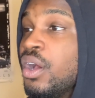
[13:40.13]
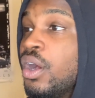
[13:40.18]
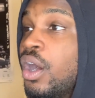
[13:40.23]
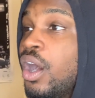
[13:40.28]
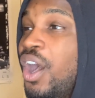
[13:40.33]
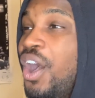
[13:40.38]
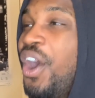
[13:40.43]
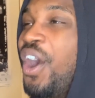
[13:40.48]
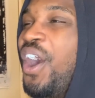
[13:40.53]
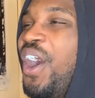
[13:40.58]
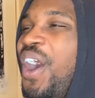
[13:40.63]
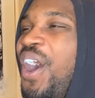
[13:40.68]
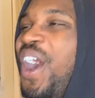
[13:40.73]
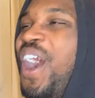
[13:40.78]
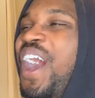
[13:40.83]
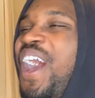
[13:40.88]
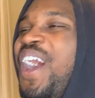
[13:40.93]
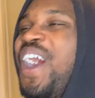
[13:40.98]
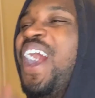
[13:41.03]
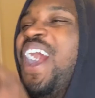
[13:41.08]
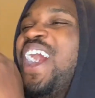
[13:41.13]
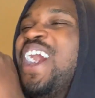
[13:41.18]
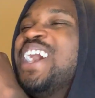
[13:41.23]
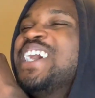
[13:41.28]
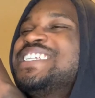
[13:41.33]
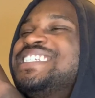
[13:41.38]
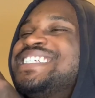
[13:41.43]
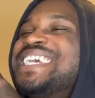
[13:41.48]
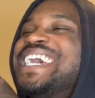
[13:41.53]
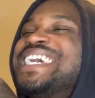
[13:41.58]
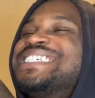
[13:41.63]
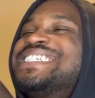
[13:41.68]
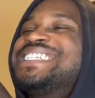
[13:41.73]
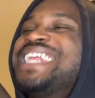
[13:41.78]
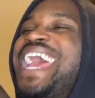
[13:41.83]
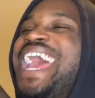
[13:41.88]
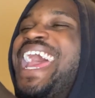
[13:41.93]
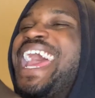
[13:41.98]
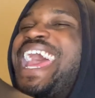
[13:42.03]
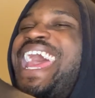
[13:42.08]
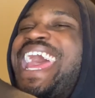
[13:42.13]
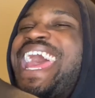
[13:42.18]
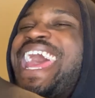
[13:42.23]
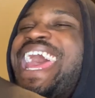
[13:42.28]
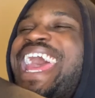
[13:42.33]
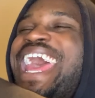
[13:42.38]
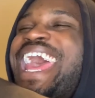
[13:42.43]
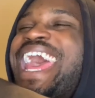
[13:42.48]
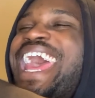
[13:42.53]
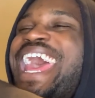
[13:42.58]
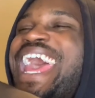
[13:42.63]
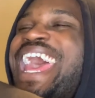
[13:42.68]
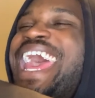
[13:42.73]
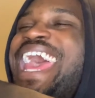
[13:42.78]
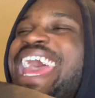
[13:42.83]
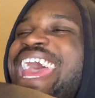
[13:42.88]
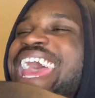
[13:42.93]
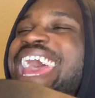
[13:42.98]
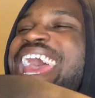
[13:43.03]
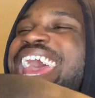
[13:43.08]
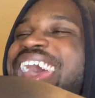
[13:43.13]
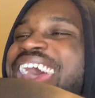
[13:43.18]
He stood face to face with us as he threw us